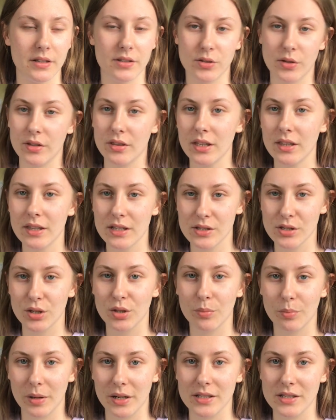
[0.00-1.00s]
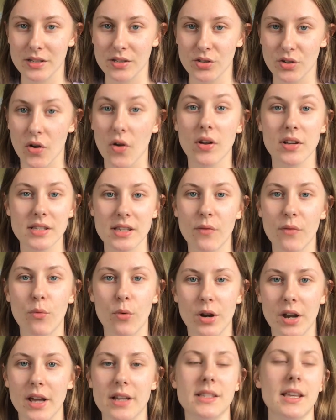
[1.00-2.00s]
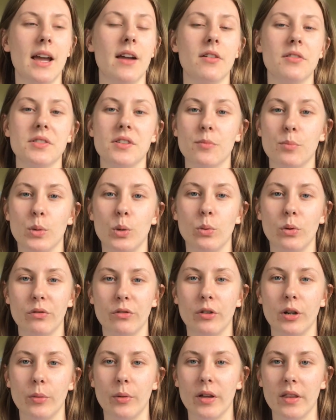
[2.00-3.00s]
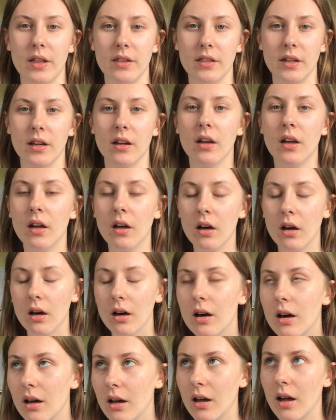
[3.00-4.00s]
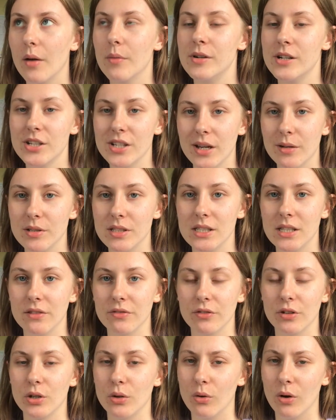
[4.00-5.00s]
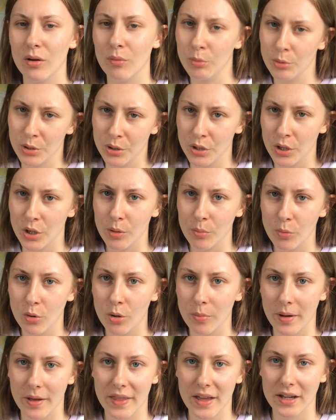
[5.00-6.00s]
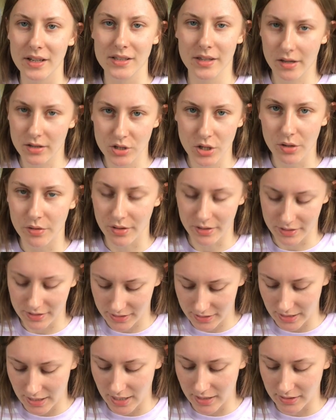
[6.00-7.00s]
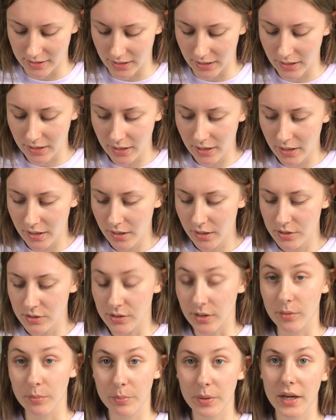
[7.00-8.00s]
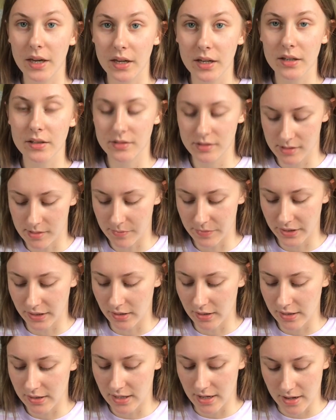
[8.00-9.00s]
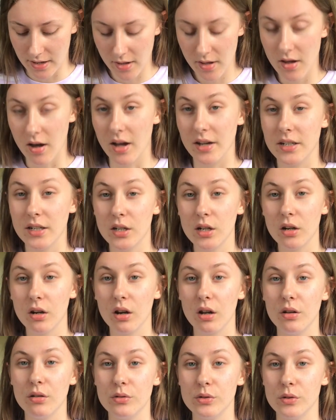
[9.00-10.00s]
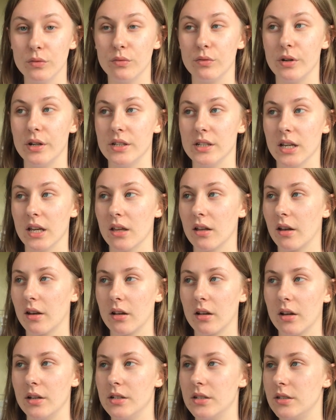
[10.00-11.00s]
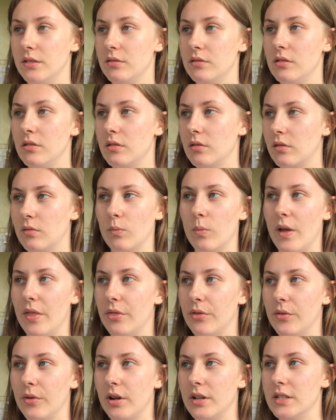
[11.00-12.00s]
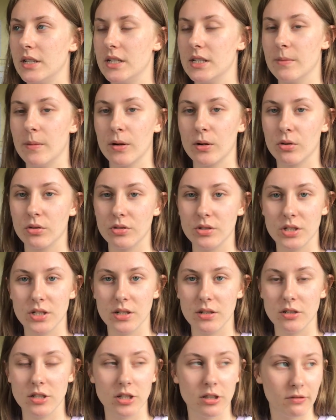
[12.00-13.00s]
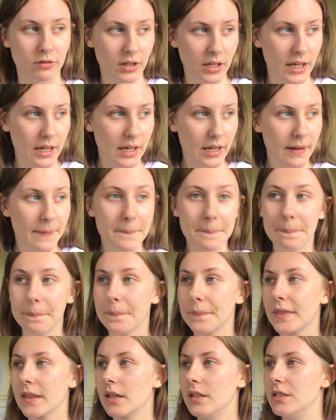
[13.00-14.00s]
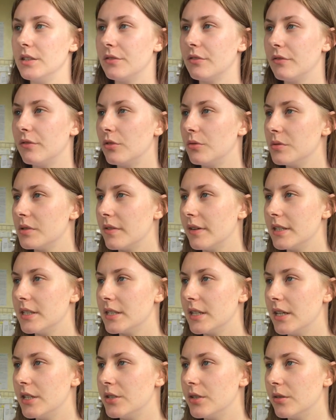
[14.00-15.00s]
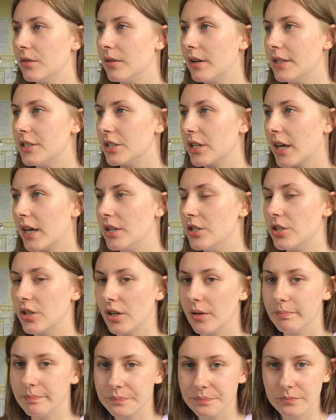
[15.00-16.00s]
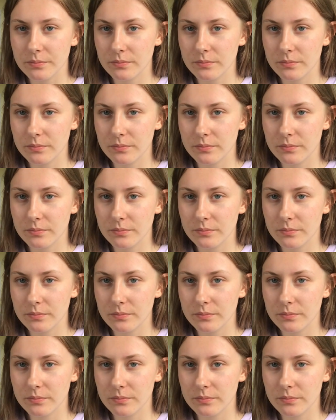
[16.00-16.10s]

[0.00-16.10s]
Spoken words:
So I think that's a good place to start, because everyone has areas of midwifery where they think, oh, I wish that was different, or I want to know more about that because I don't understand it. So pick something like that. I did loads of reading, like I went through ideas about continuity of care, different forms of antenatal education.